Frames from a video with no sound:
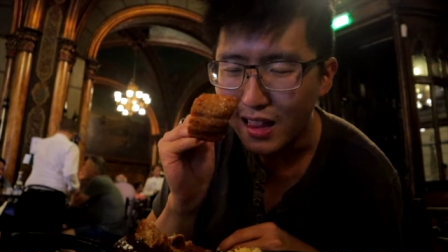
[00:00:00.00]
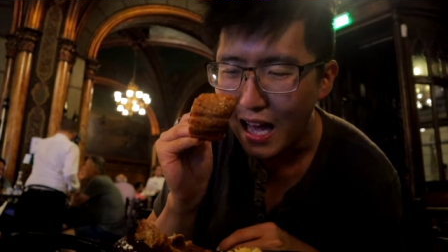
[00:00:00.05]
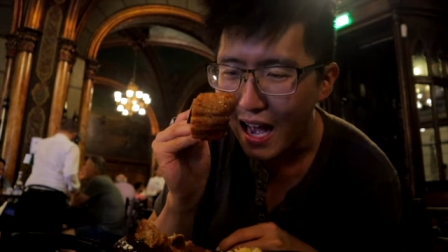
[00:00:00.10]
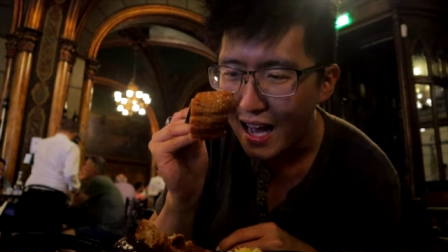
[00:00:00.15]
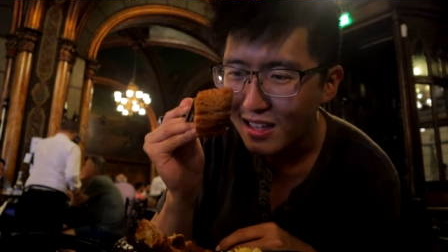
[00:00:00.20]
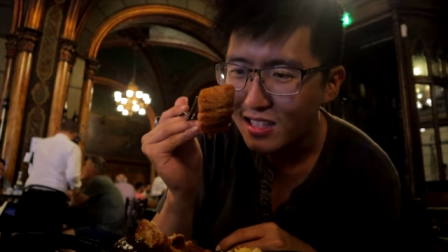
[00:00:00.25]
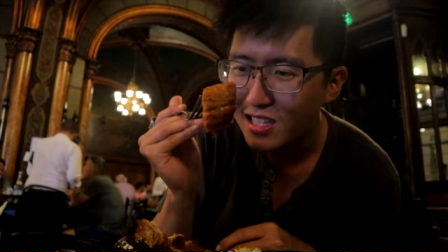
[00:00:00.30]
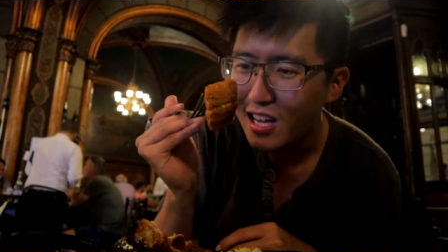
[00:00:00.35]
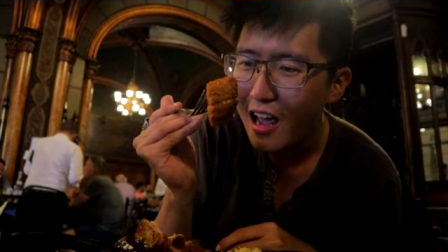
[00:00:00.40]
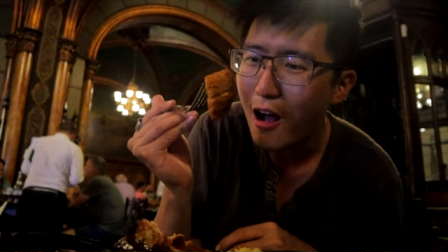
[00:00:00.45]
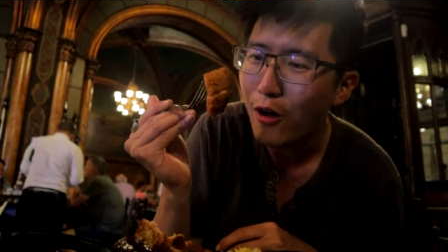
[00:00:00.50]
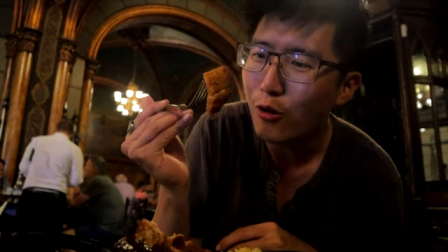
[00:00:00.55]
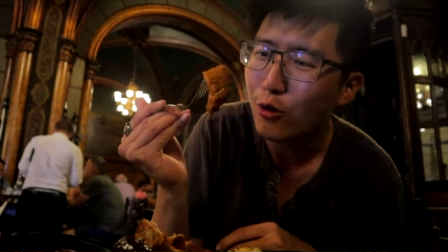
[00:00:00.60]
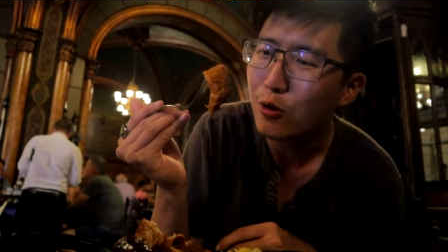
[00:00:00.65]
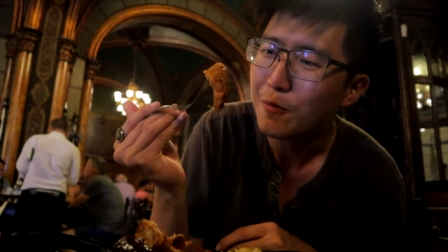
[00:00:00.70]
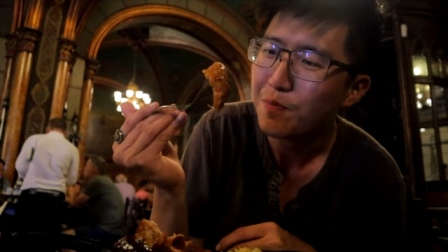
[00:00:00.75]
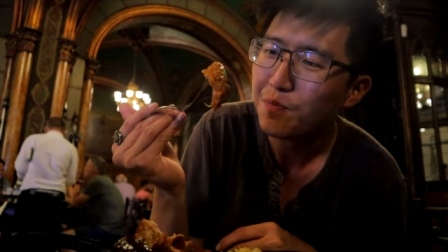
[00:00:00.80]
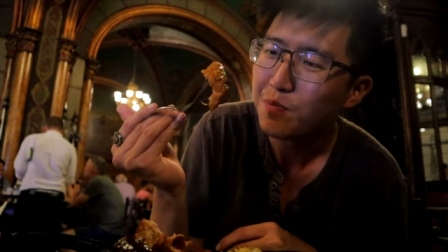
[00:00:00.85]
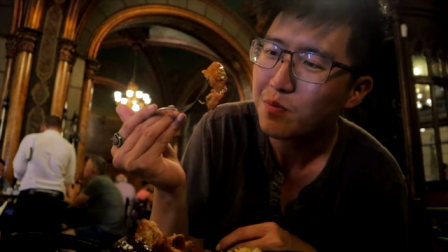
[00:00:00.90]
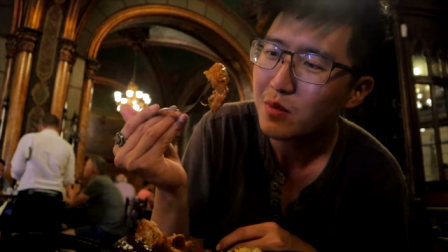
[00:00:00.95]
That's how
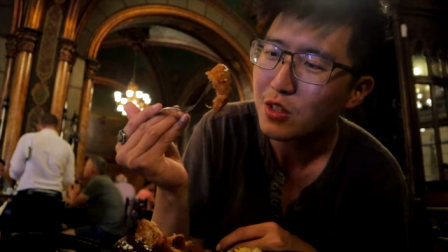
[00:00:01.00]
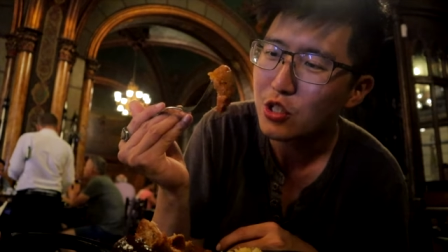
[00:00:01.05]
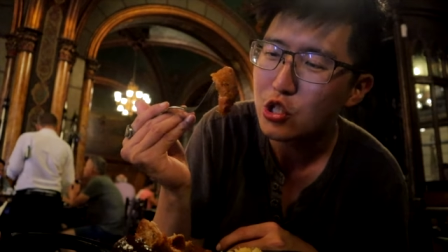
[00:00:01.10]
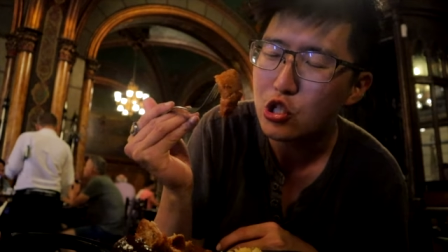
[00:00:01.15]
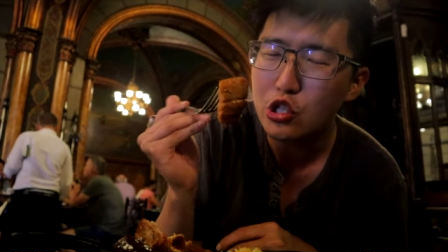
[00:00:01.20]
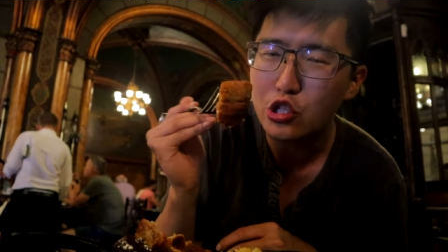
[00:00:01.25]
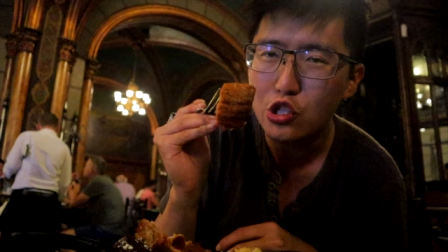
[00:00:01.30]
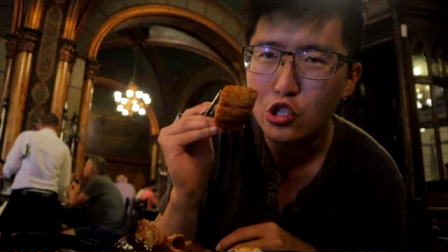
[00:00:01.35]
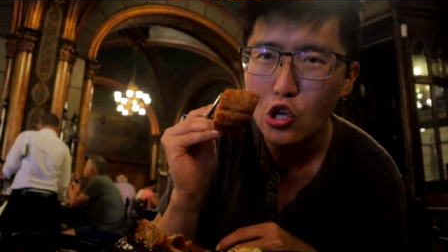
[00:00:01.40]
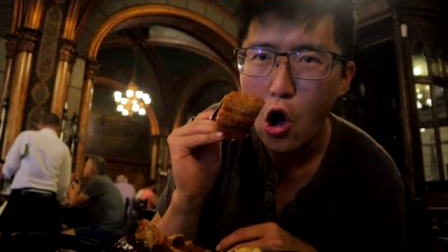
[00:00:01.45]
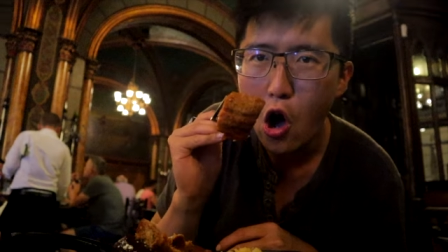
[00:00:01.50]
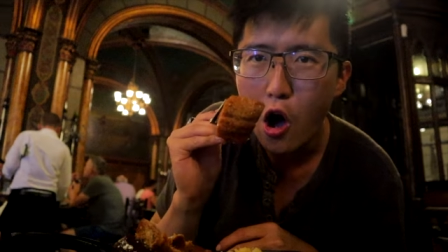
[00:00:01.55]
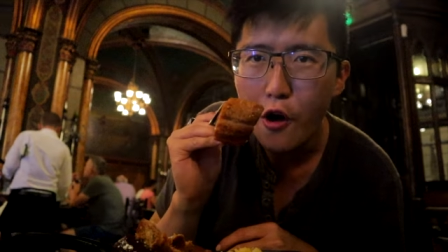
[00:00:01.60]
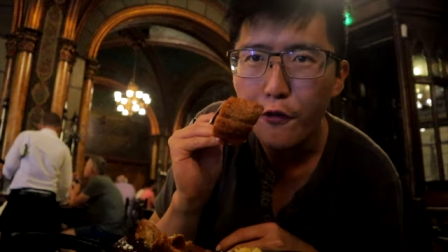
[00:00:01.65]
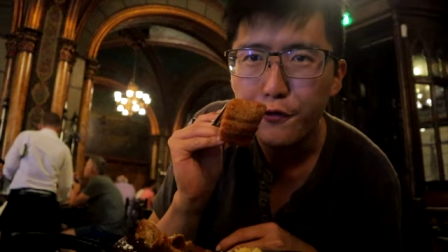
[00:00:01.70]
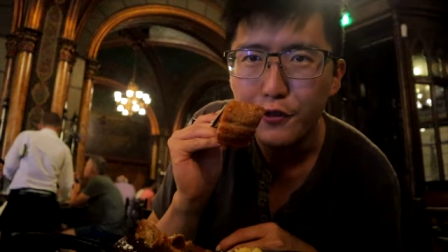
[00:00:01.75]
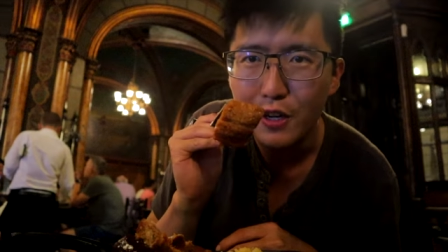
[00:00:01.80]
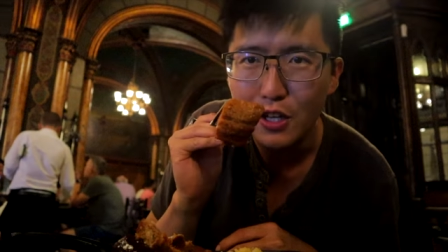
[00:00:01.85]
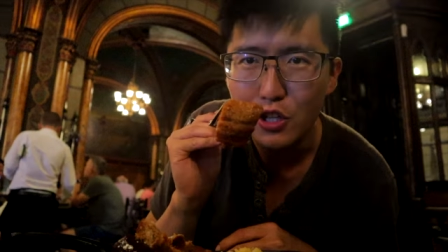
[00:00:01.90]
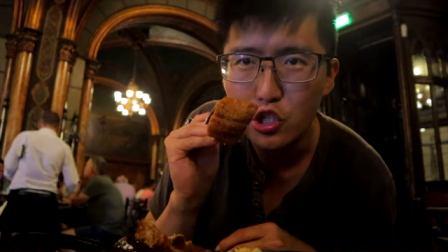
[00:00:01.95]
soft
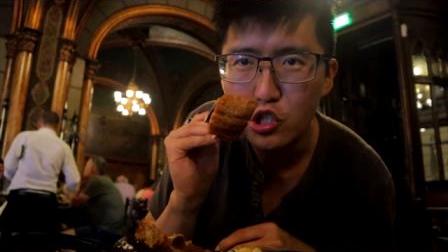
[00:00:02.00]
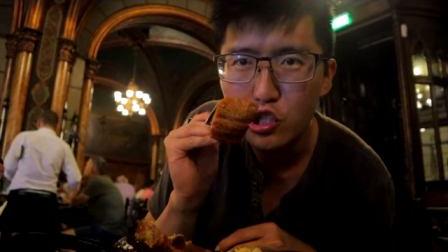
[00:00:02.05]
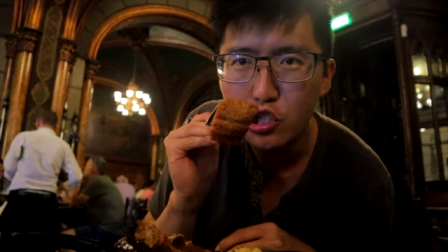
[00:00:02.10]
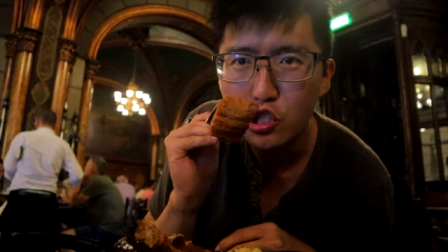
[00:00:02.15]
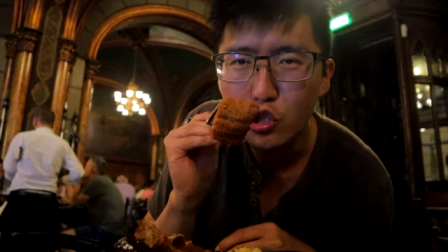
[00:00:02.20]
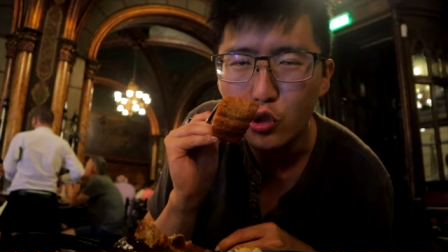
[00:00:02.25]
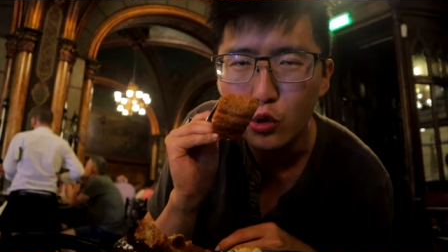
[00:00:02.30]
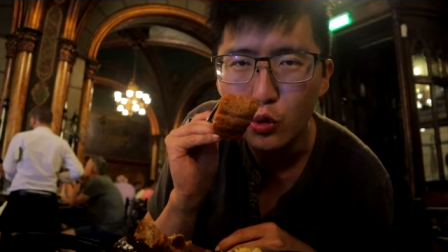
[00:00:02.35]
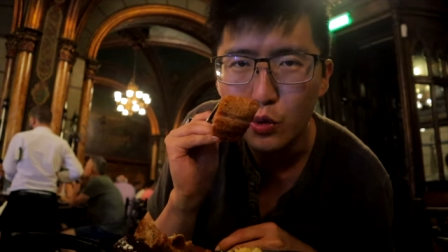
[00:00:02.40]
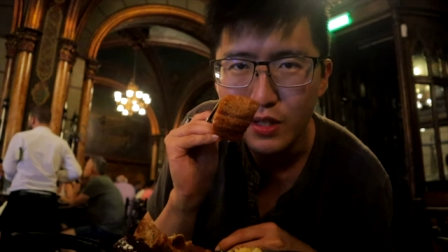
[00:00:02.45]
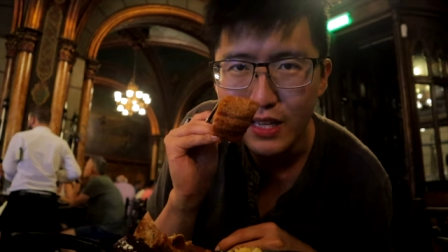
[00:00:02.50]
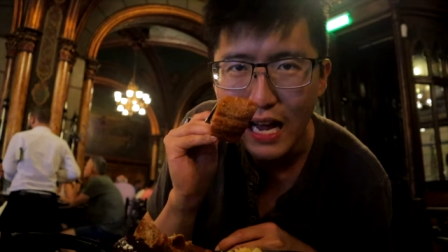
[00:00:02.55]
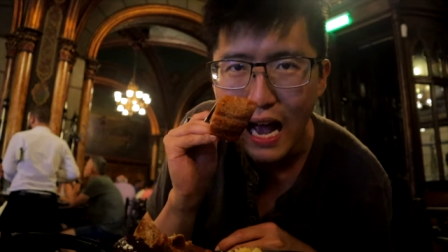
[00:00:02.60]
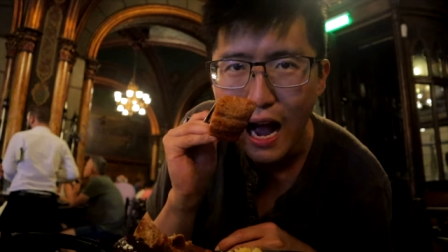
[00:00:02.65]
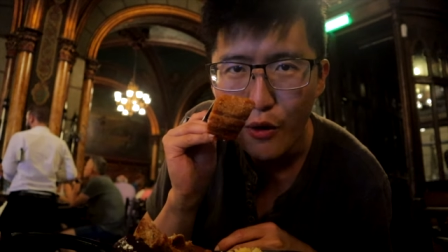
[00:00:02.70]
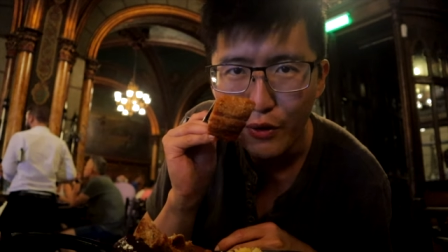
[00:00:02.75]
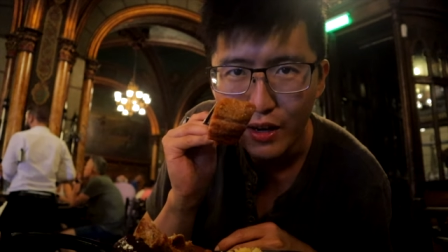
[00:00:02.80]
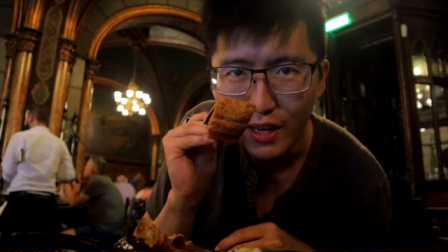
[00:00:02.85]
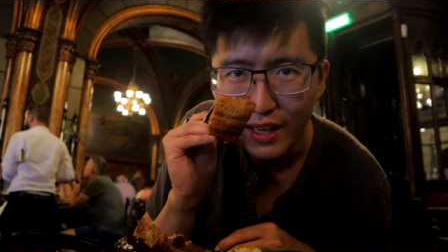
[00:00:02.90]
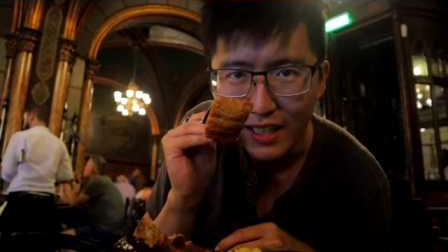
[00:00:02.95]
and stewed
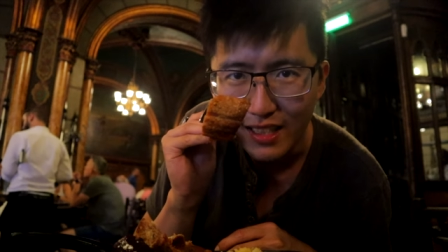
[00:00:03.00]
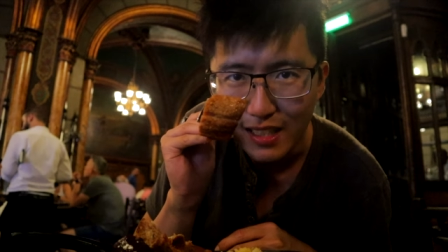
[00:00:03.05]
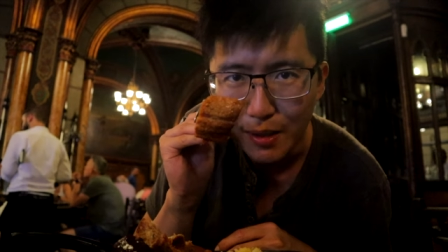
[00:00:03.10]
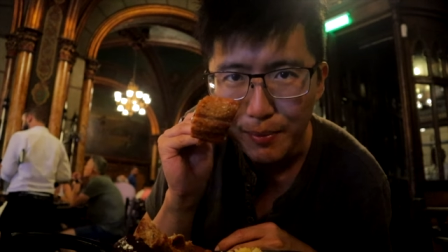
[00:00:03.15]
down it is.